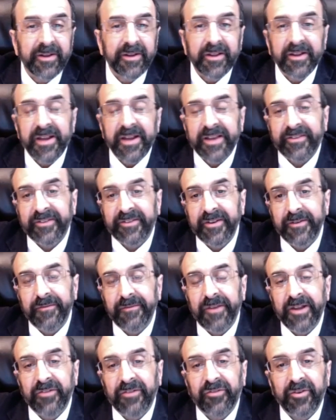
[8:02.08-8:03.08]
and then the next
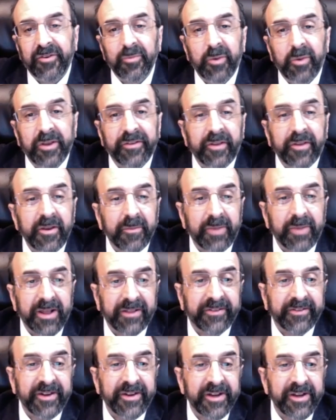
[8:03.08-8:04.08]
invention was
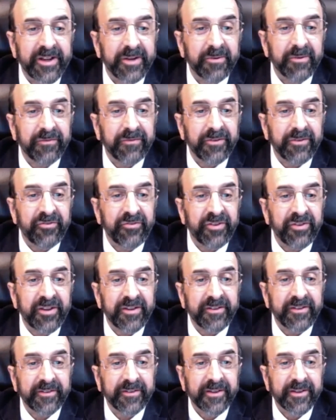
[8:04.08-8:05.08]
Palestinian
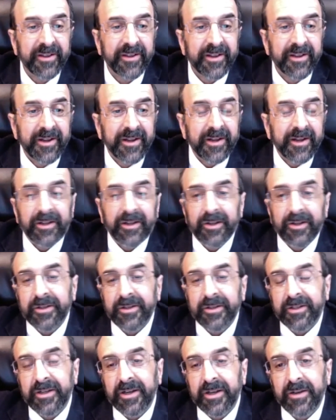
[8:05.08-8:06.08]
refugees.
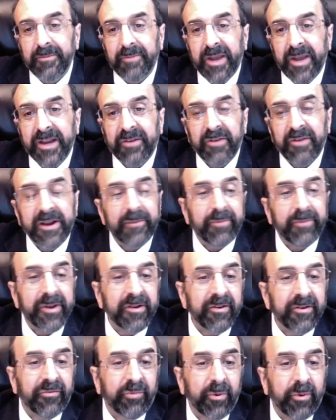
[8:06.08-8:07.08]
Look, uh, my
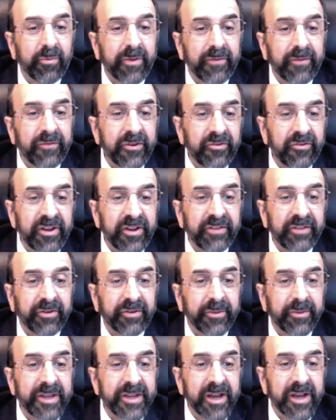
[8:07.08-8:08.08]
grandparents were refugees
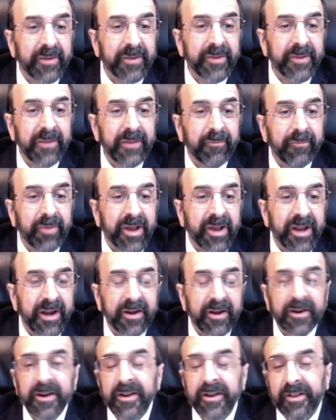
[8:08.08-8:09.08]
from the Ottoman
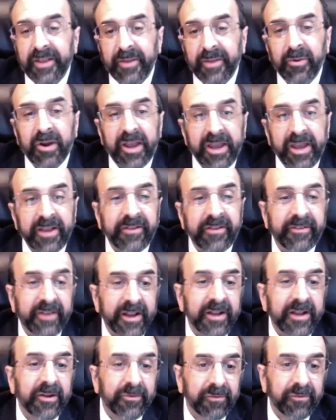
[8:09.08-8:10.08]
Empire. They were
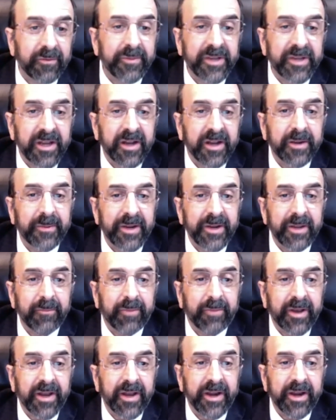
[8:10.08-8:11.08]
exiled from the Ottoman
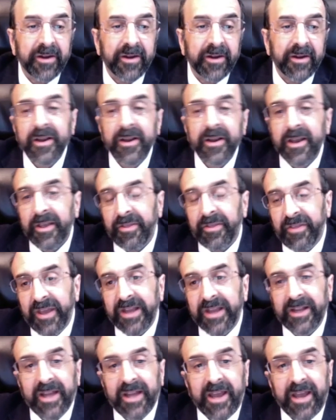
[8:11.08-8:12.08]
Empire.
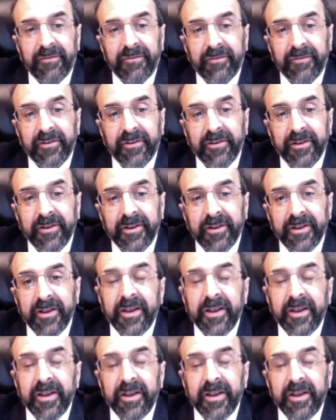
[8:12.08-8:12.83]
They left.